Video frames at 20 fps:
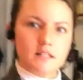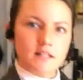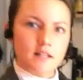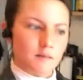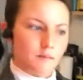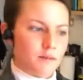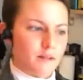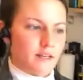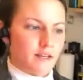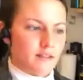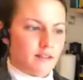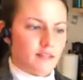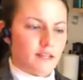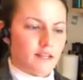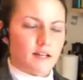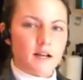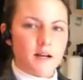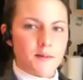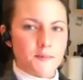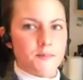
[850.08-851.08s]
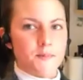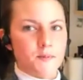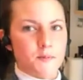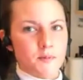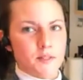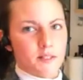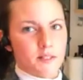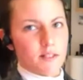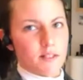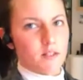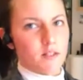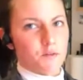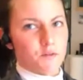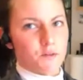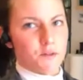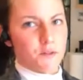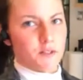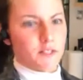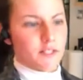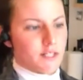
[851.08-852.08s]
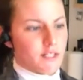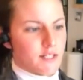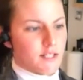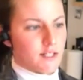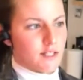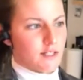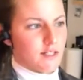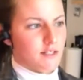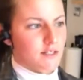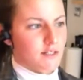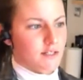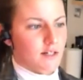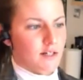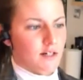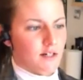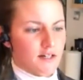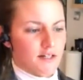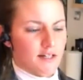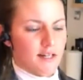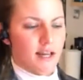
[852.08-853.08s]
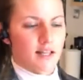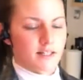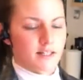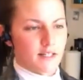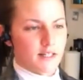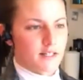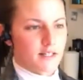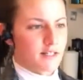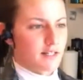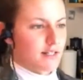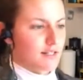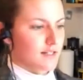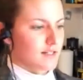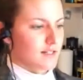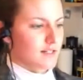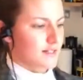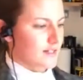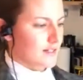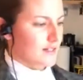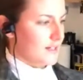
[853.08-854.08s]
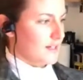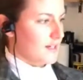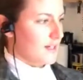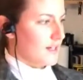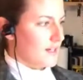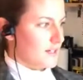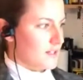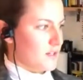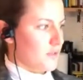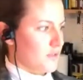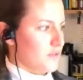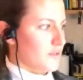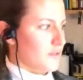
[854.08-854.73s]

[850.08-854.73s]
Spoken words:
a plant that comes with little rootlets, are scallions. And so with the